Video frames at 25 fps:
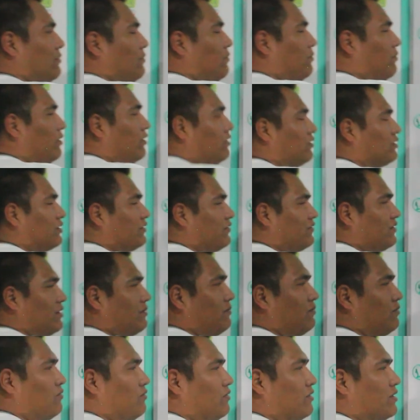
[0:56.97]
both of
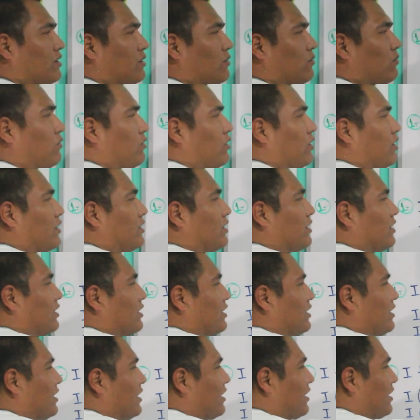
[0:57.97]
them with a word
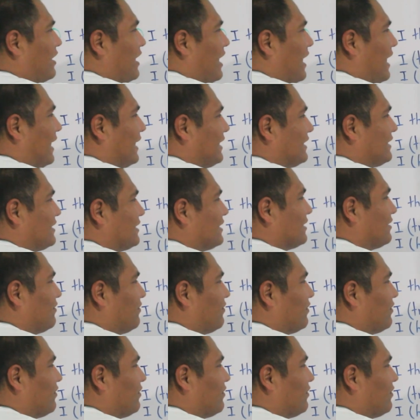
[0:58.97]
that.